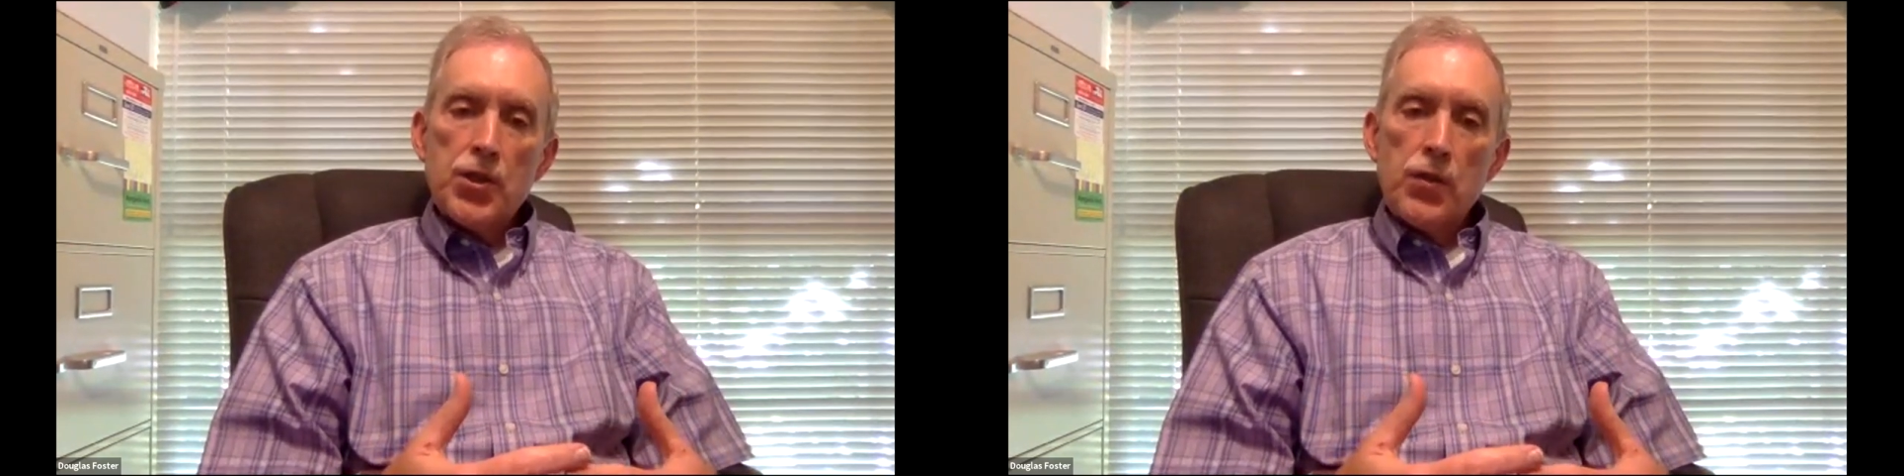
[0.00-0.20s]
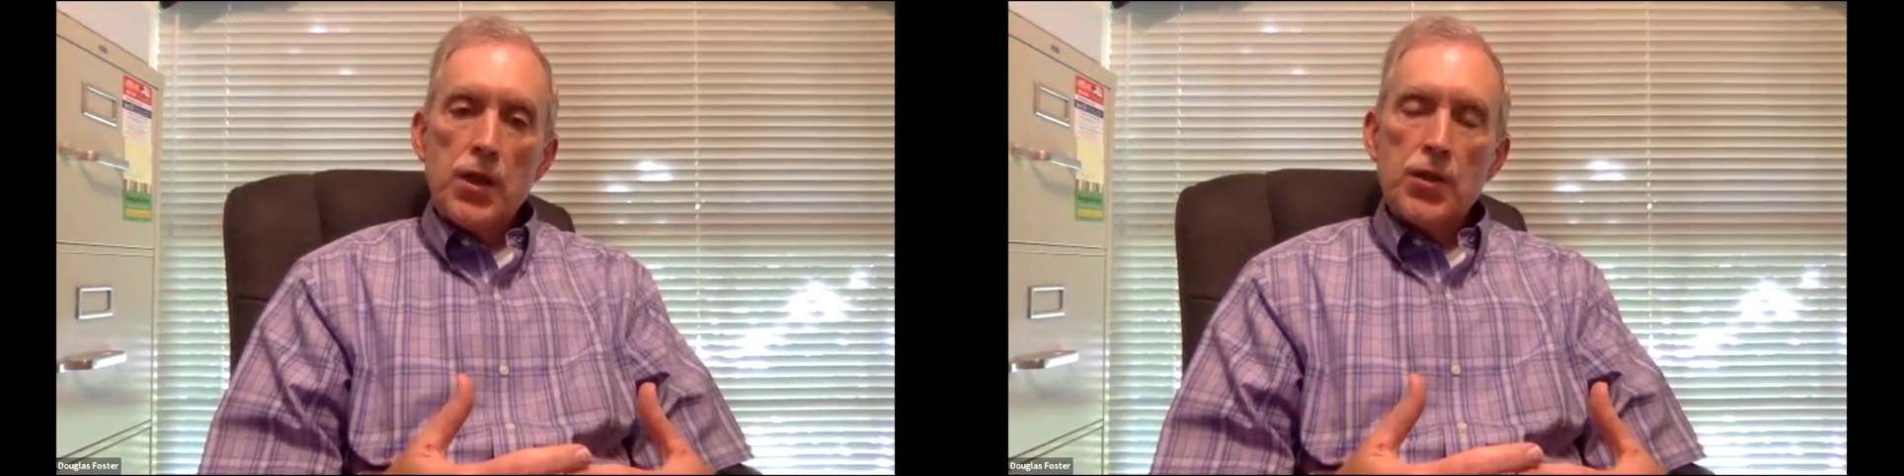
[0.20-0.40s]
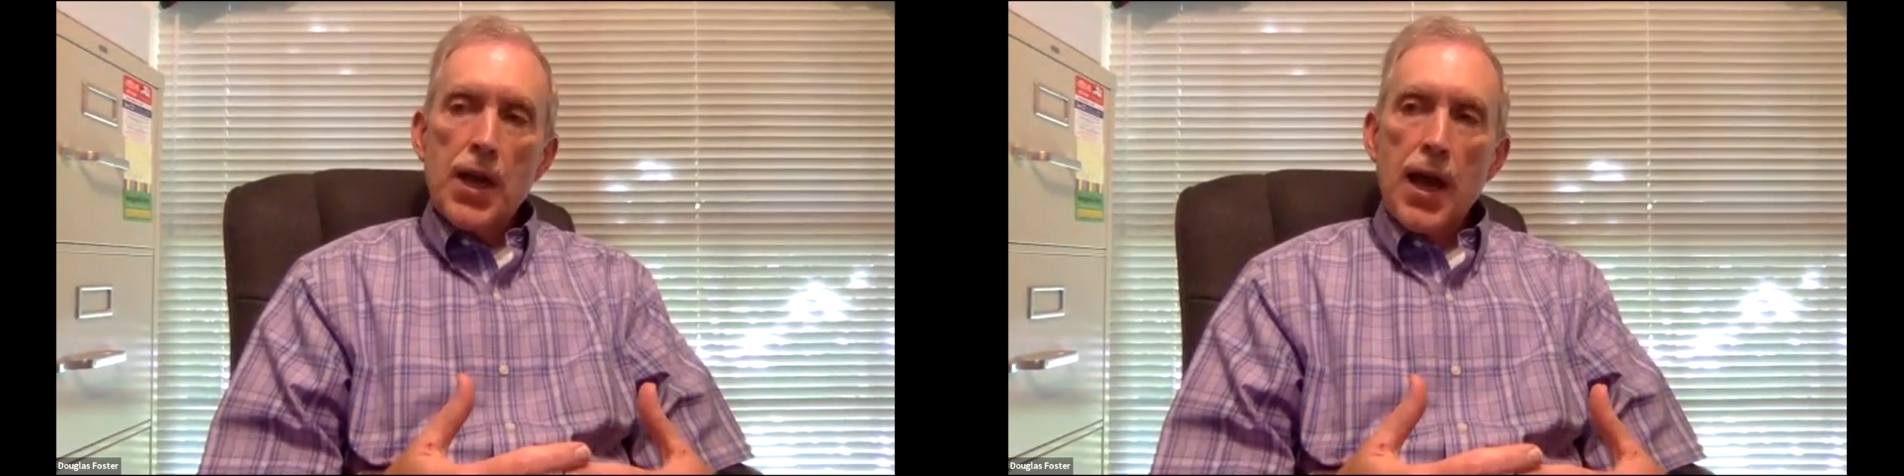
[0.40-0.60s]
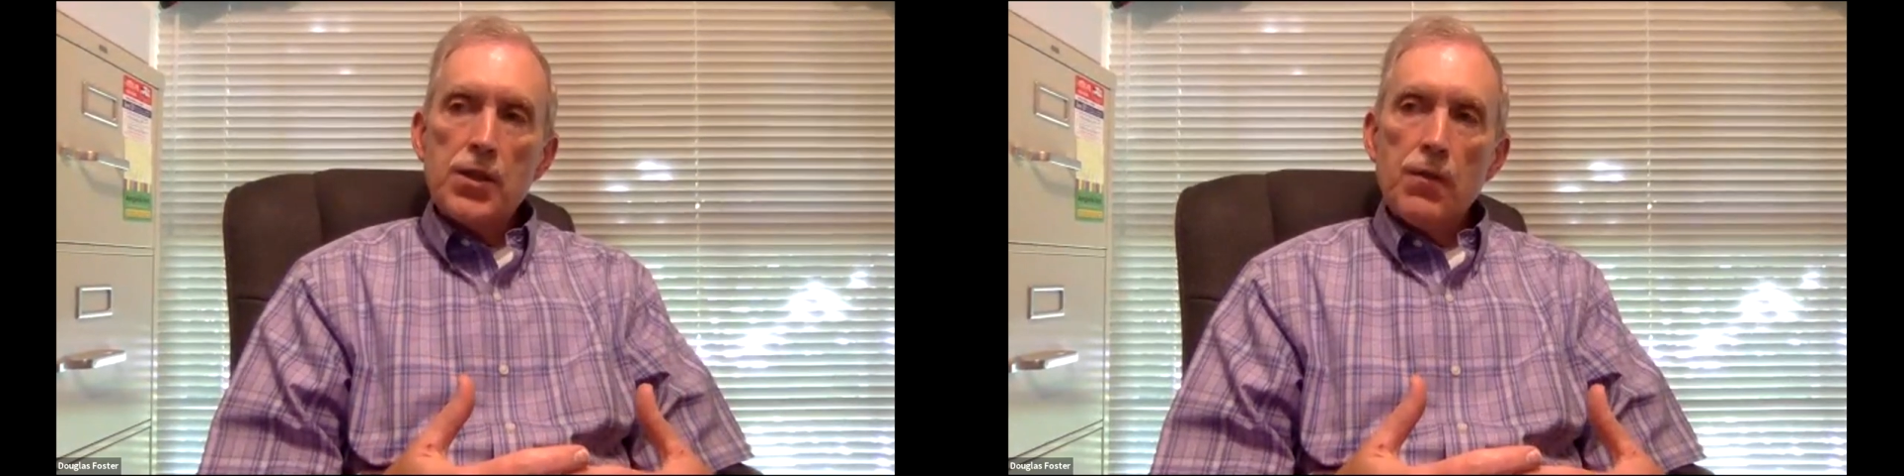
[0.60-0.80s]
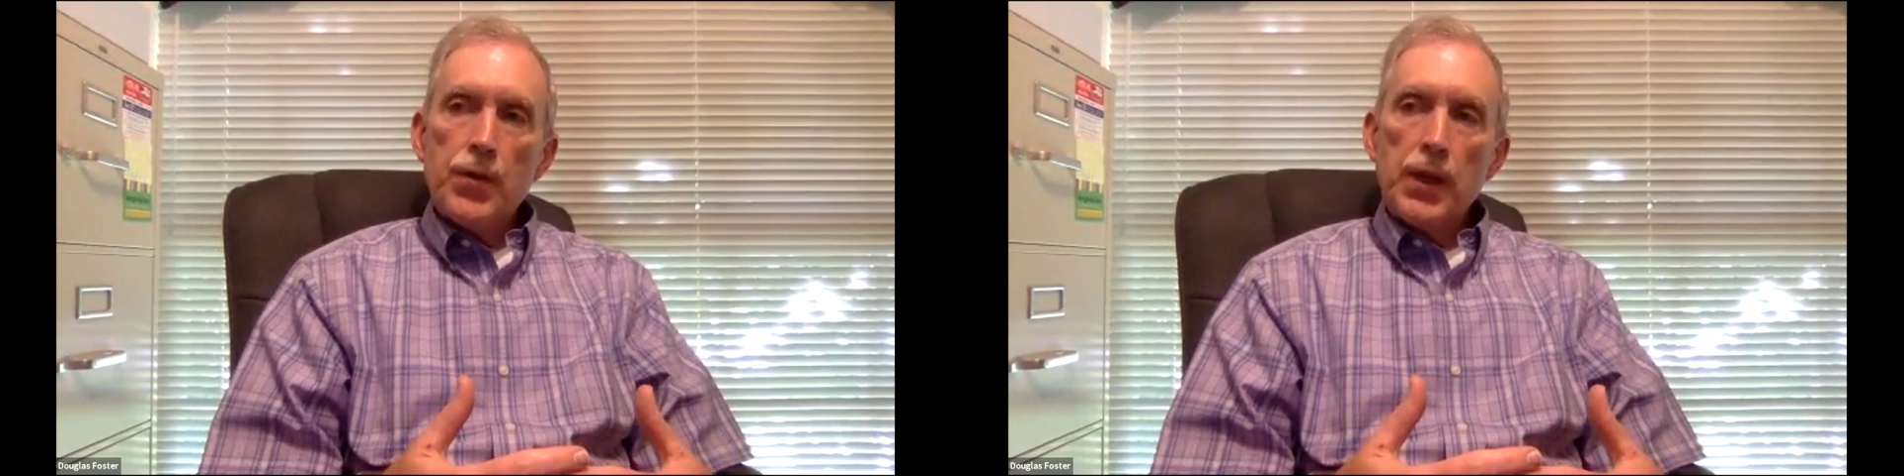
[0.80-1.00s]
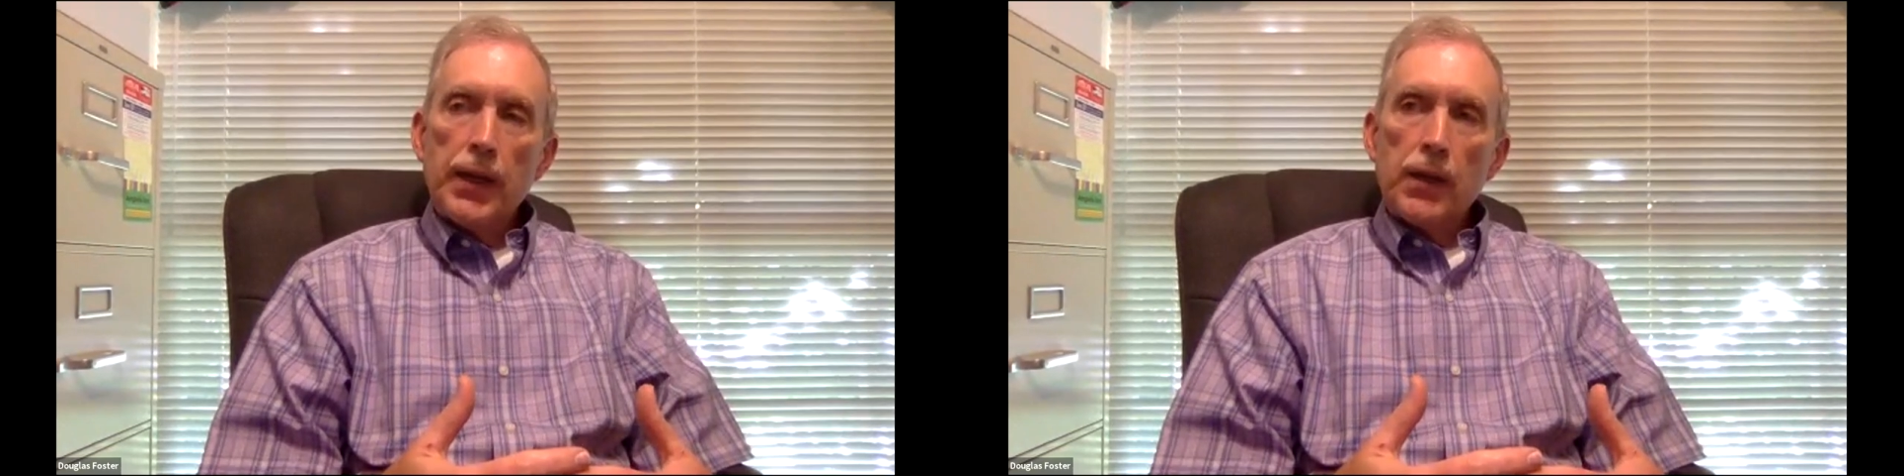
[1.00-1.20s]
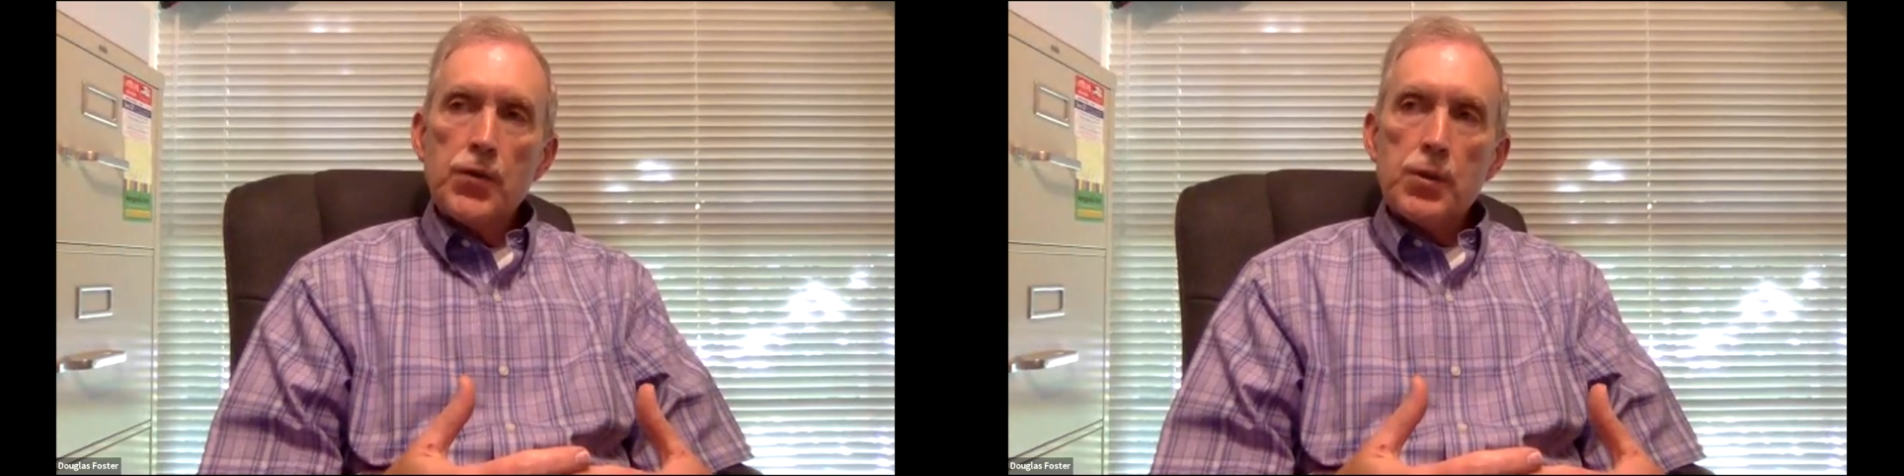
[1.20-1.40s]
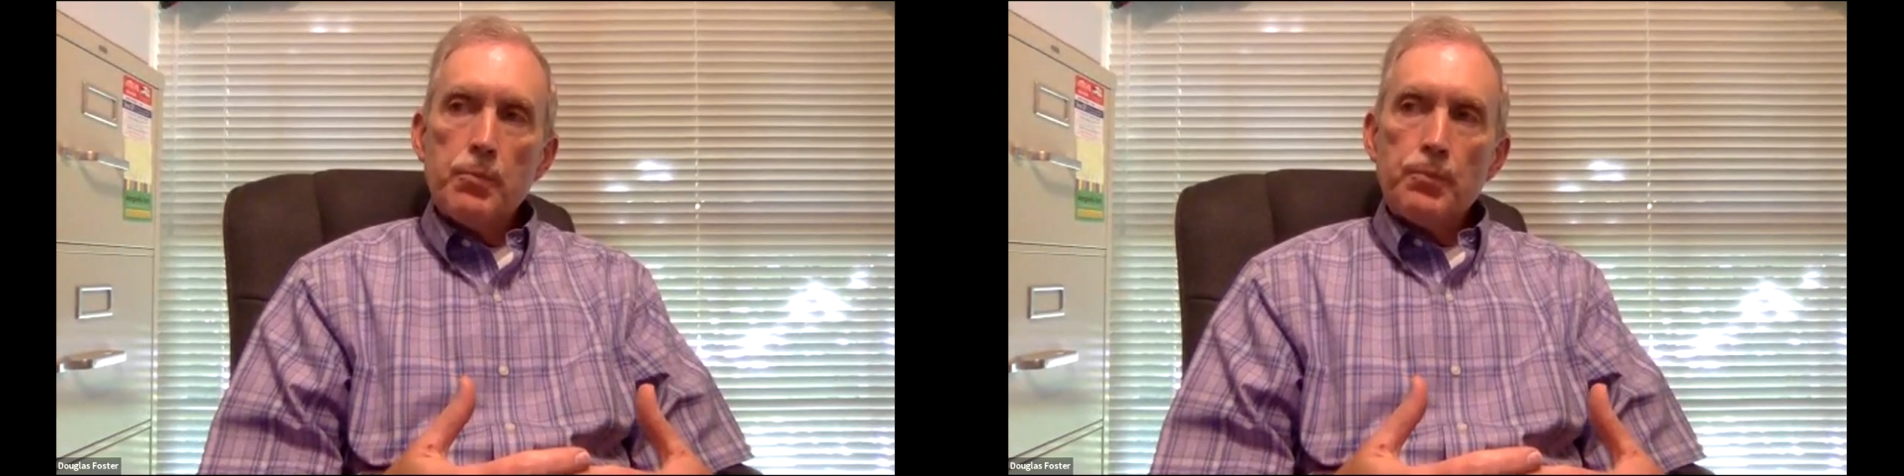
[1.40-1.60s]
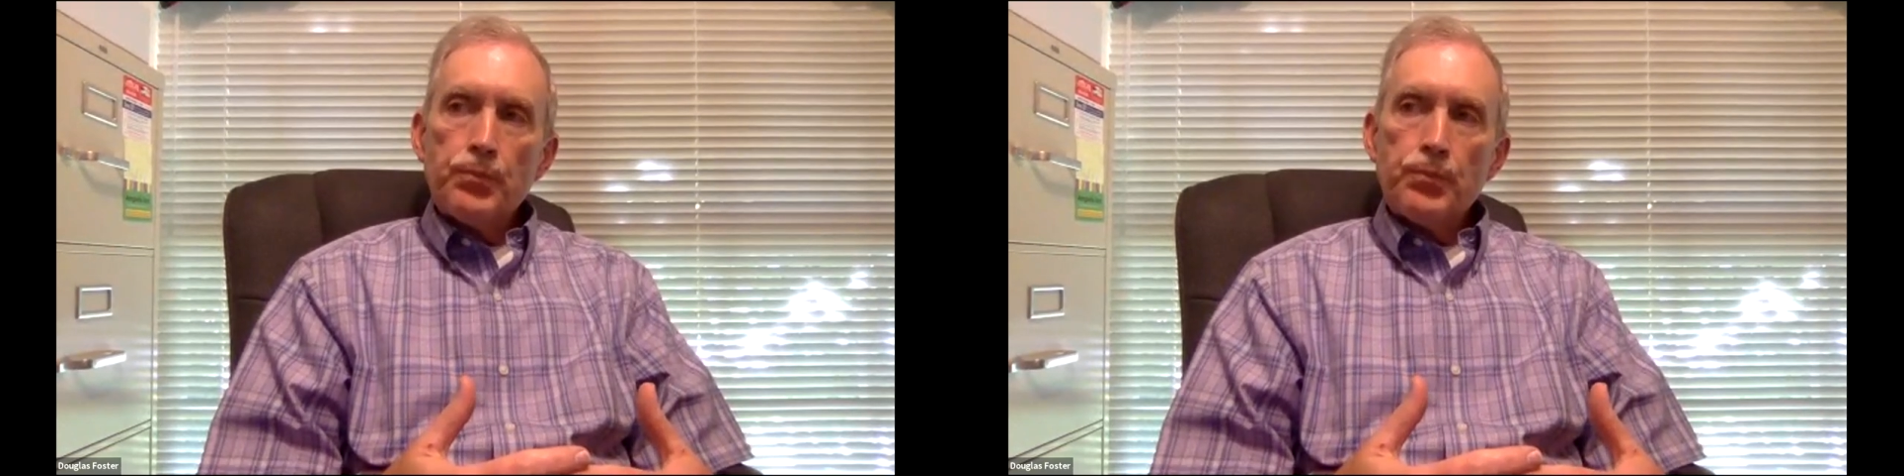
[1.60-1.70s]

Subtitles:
to these kinds of things,